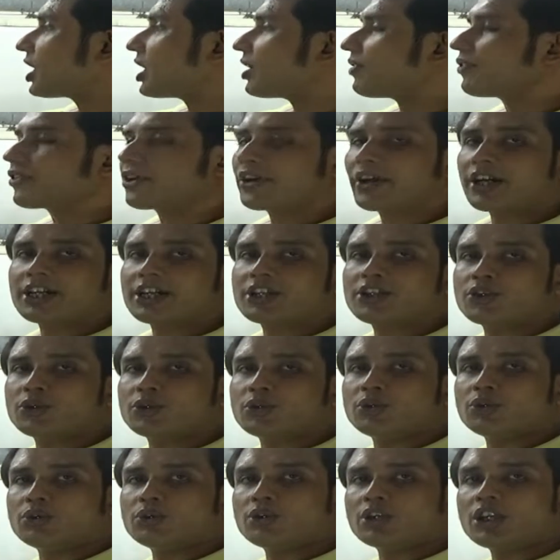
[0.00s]

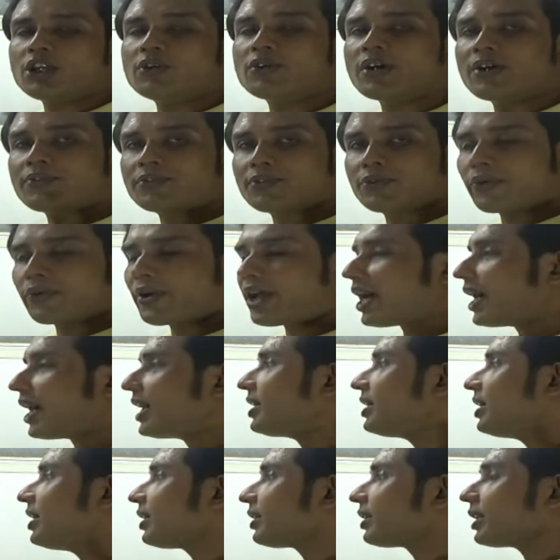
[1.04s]
you have to
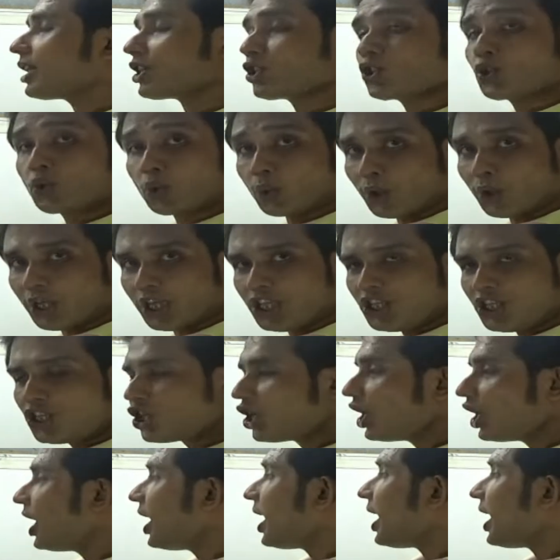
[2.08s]
write the switch,